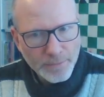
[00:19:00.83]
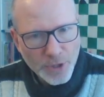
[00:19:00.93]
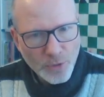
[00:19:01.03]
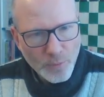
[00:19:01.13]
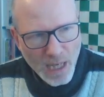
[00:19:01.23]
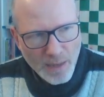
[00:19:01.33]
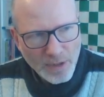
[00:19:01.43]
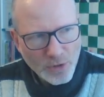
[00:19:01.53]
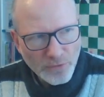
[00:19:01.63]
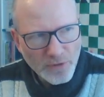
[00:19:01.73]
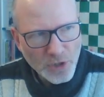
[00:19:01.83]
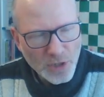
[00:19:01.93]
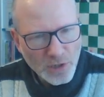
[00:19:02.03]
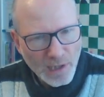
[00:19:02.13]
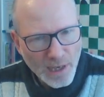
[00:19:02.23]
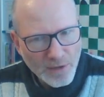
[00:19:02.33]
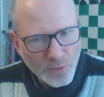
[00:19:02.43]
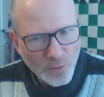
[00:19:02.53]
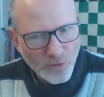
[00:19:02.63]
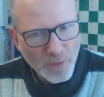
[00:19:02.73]
So maybe Stockfish doesn't like
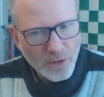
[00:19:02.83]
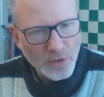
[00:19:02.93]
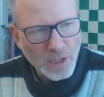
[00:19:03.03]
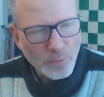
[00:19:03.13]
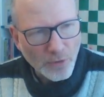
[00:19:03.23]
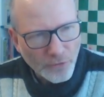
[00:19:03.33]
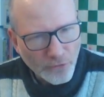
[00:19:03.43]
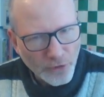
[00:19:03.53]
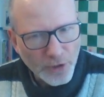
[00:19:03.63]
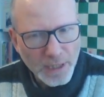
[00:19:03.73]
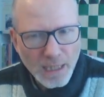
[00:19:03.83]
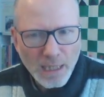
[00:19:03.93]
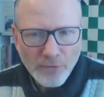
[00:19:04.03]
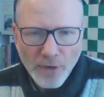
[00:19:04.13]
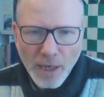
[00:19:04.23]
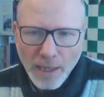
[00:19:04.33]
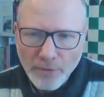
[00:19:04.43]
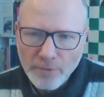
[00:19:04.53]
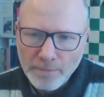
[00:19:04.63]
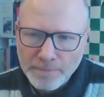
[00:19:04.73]
this move because he preferred e5.